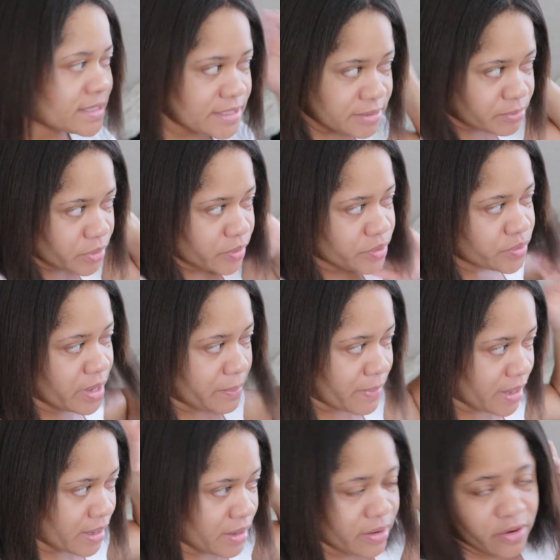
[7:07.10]
did blow dry
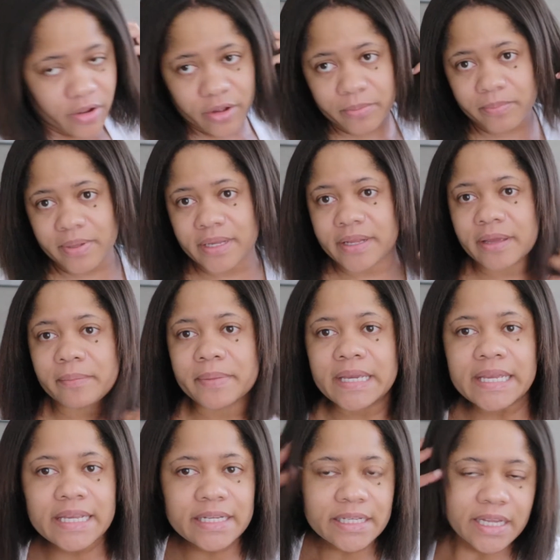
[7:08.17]
my hair on medium
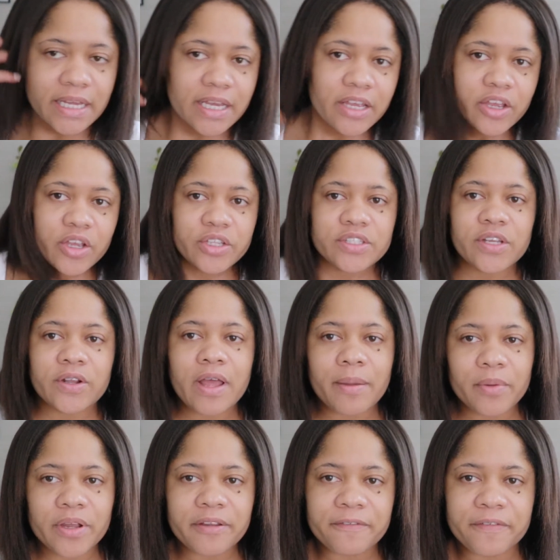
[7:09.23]
heat. So now
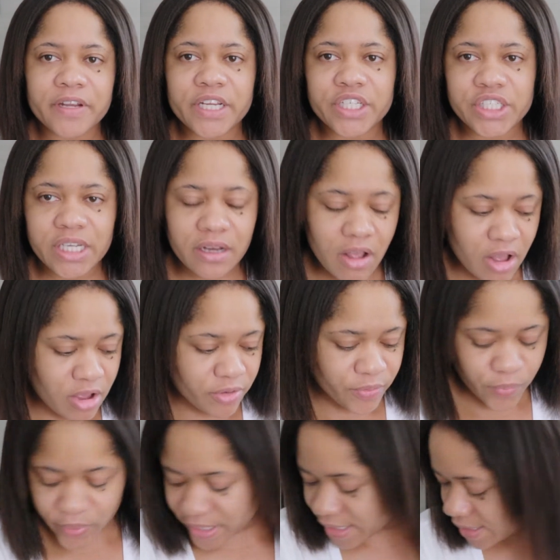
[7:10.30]
I'm going to finish it
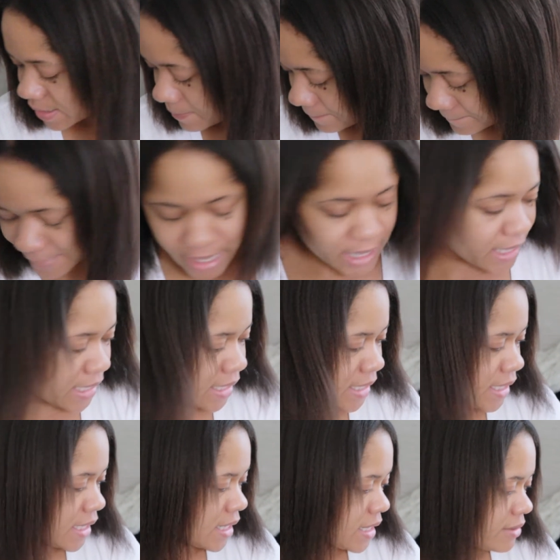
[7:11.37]
off with
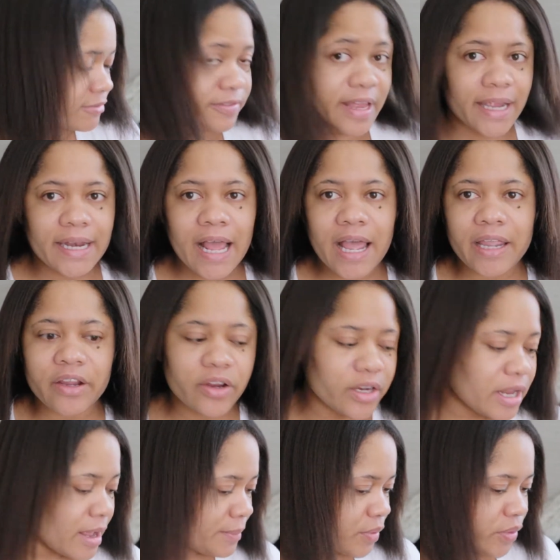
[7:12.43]
my flat
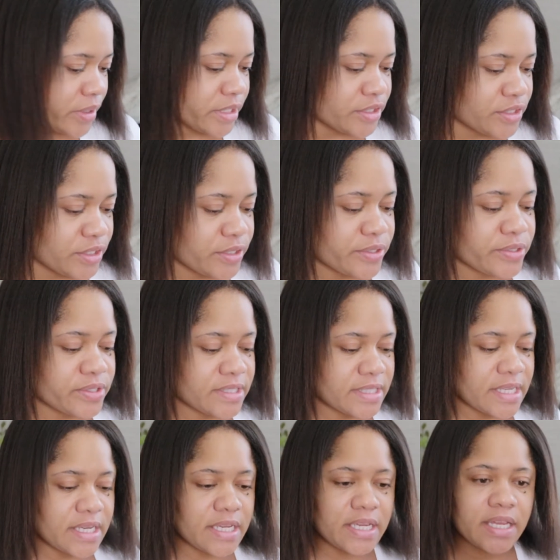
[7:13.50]
iron. I'm going to use
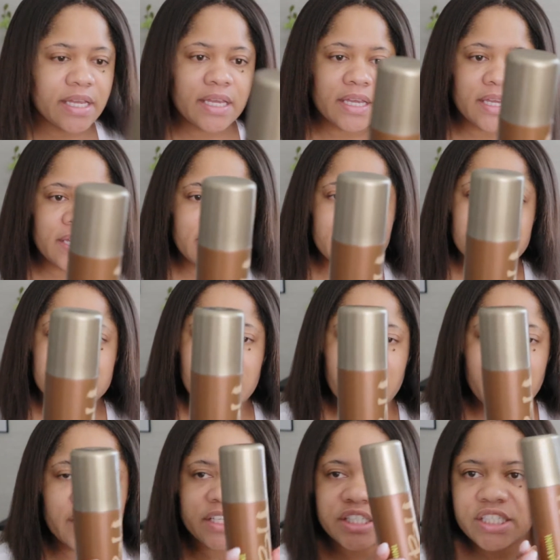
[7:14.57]
the
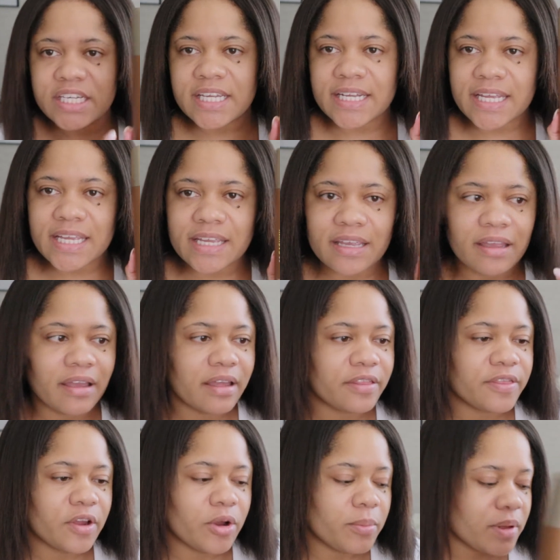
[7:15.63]
Sashini
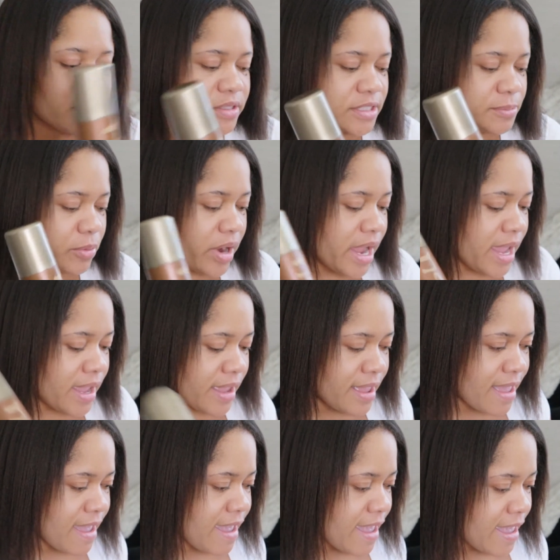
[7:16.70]
thermal spray,
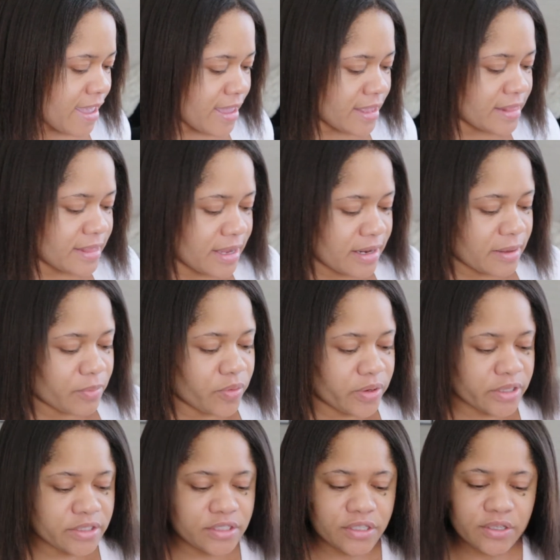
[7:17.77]
and then I'm
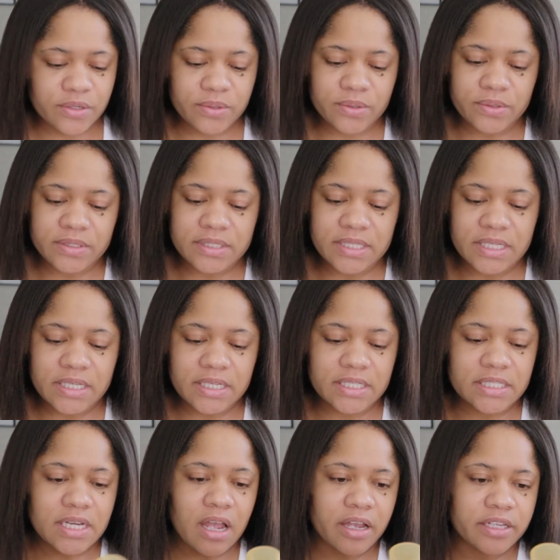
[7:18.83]
going to use the
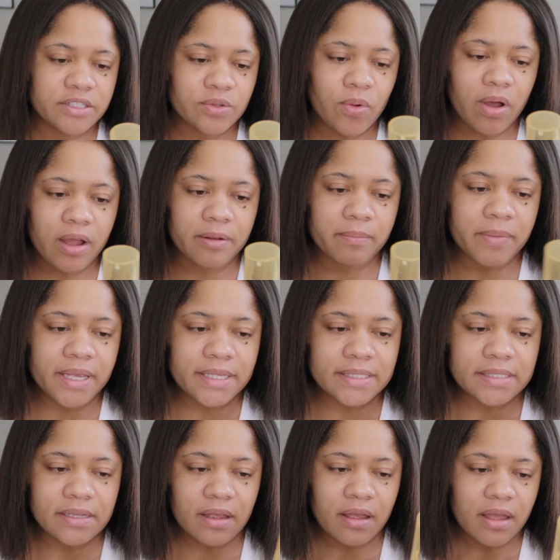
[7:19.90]
Shine Squad
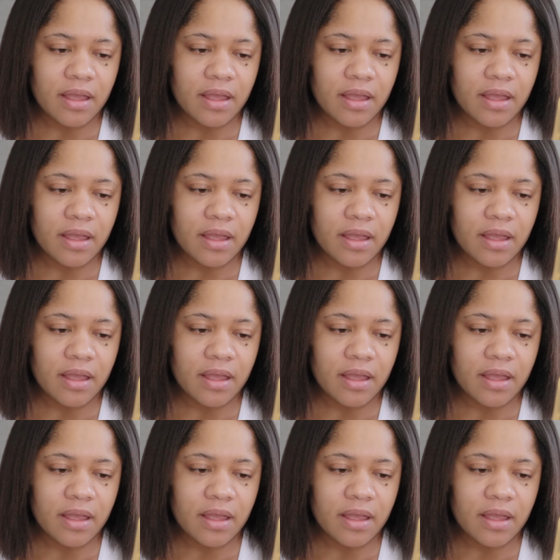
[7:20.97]
Mist